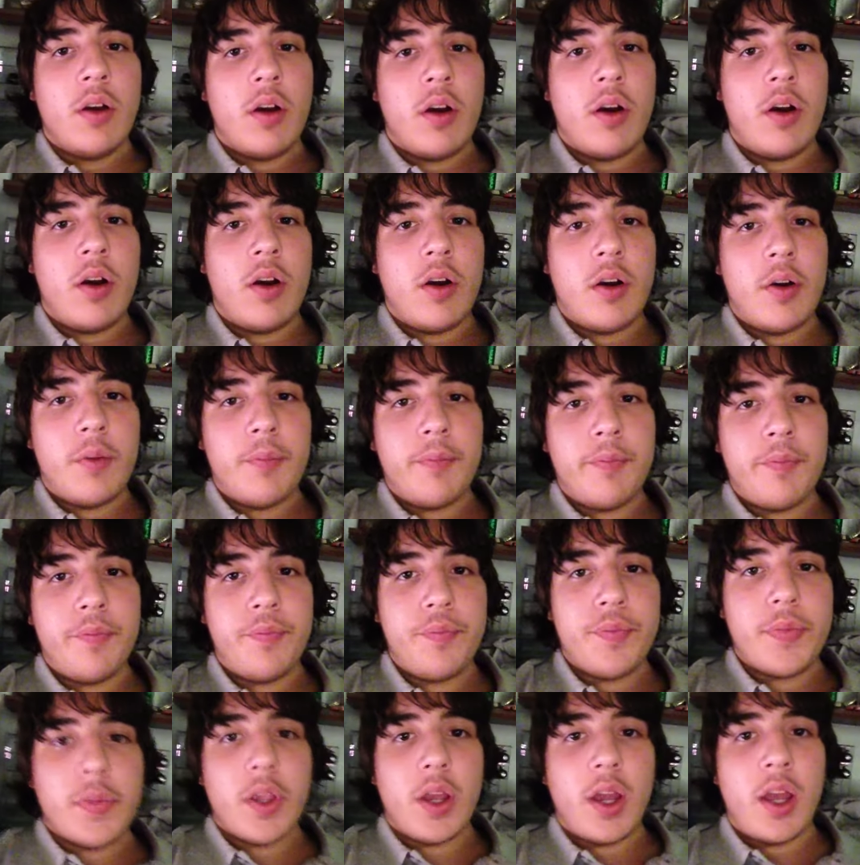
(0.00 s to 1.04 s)
Um,
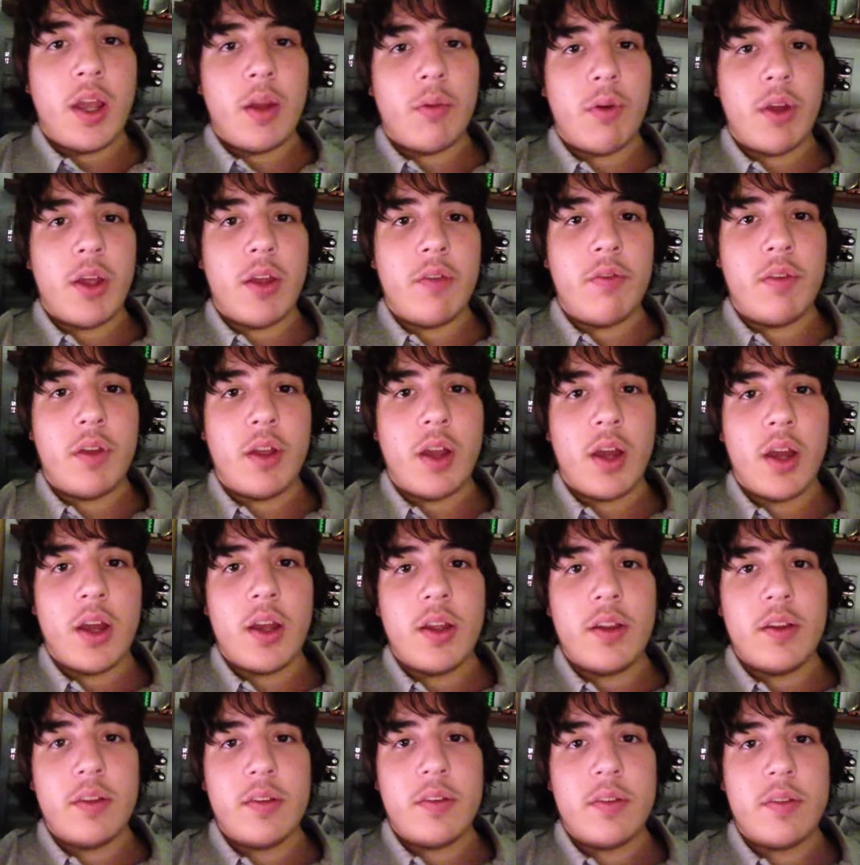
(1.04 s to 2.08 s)
anyway, if you
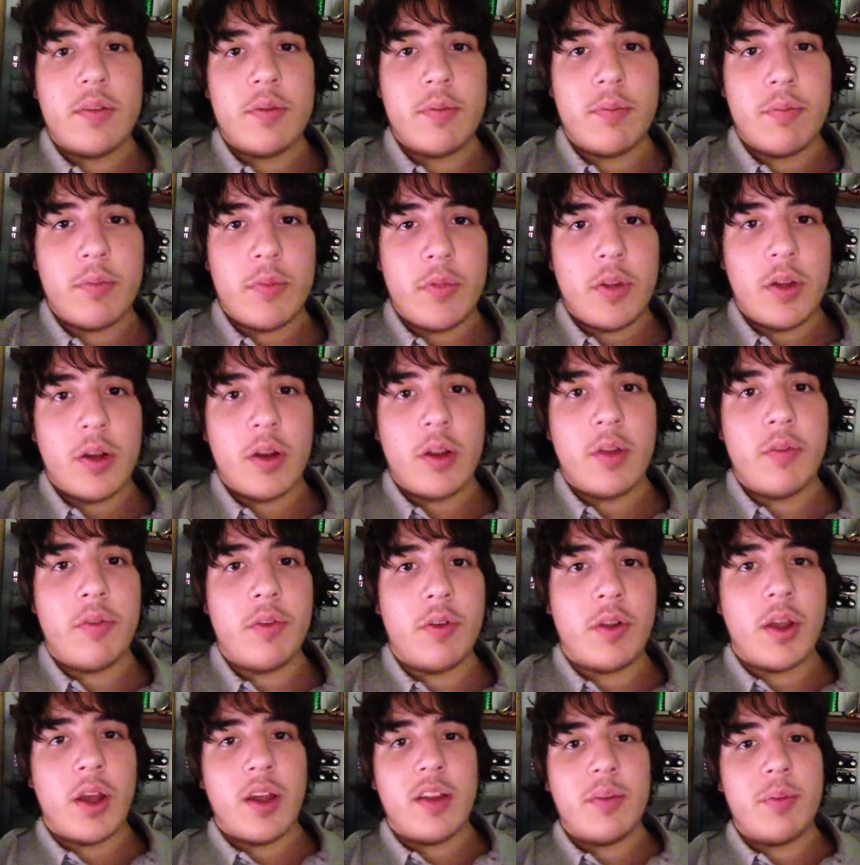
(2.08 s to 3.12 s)
guys, you know, if you
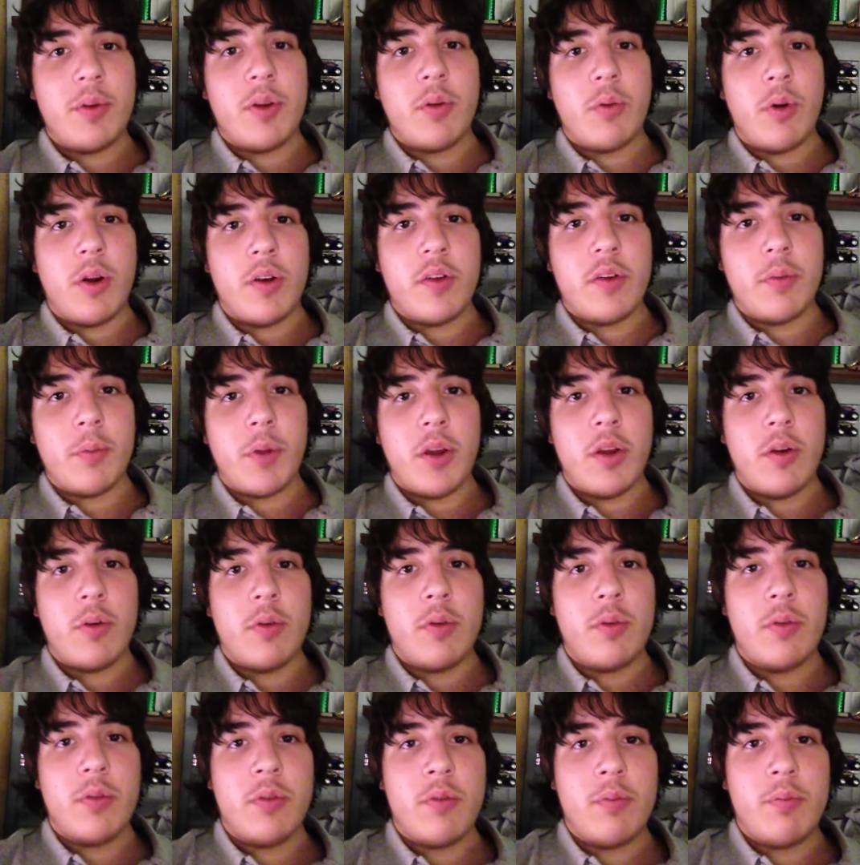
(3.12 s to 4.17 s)
guys been watching my
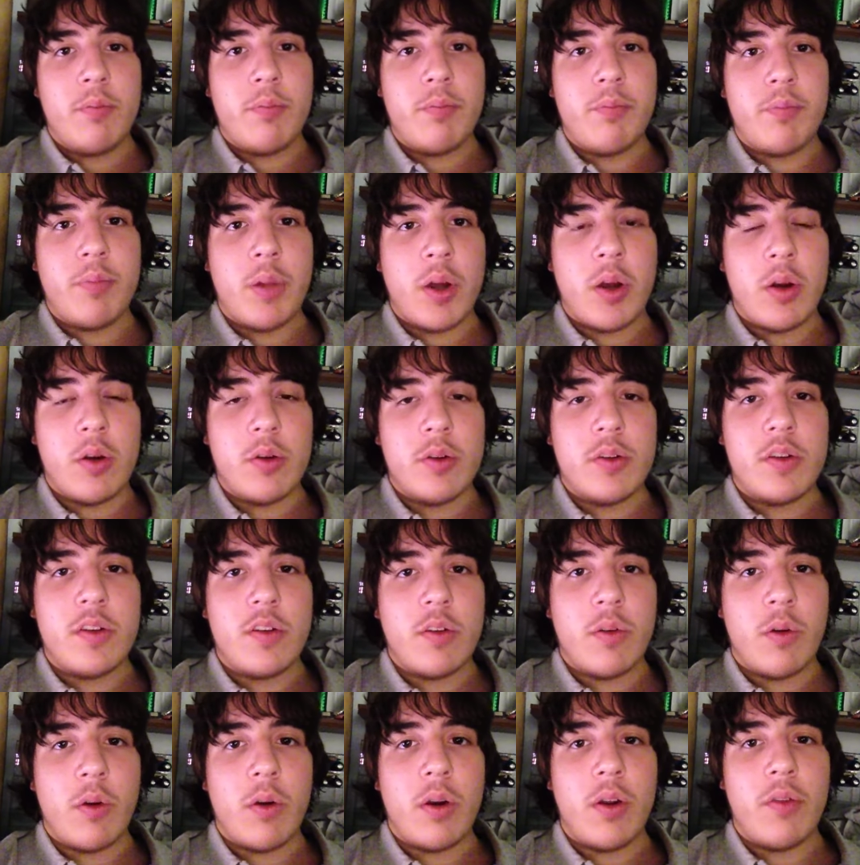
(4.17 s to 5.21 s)
old posts,
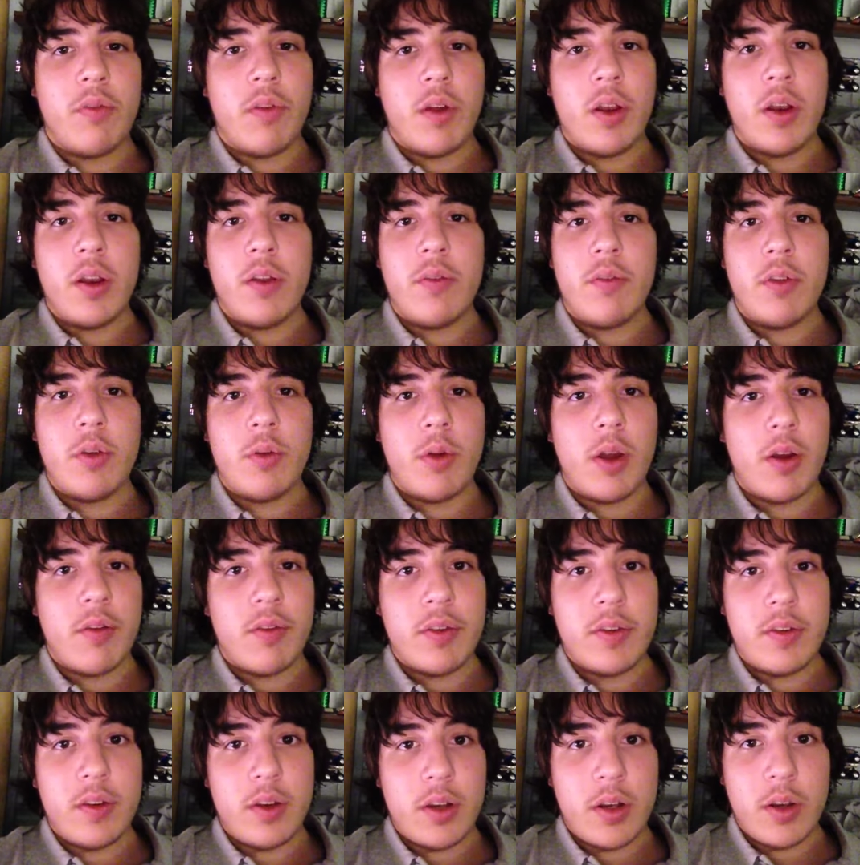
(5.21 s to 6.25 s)
or if any of you haven't
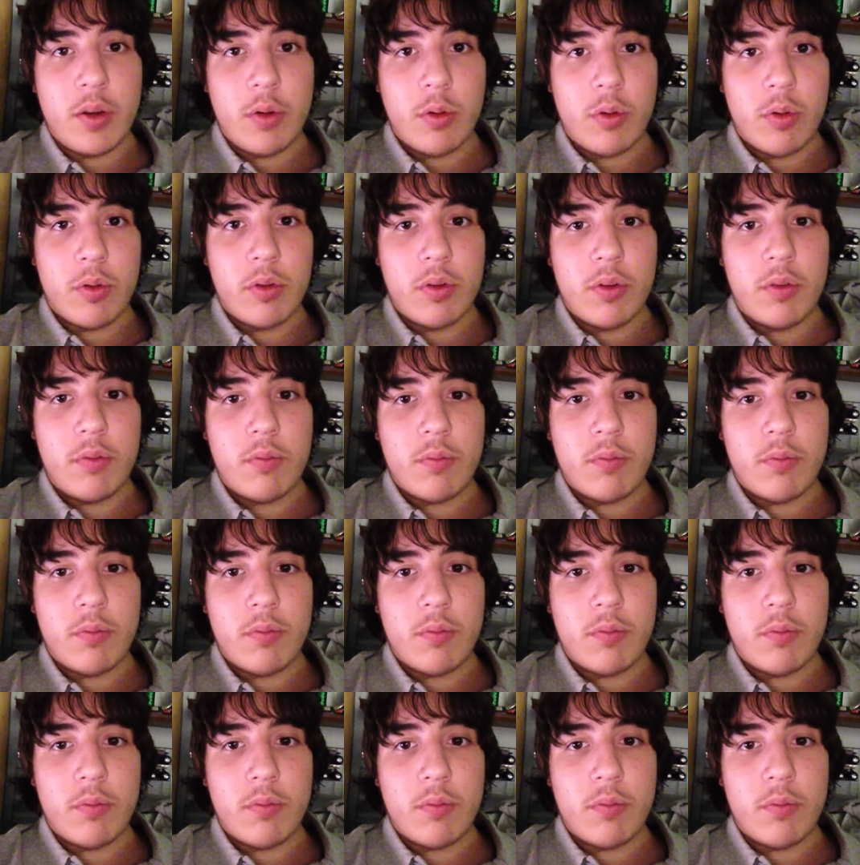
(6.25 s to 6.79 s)
seen the old,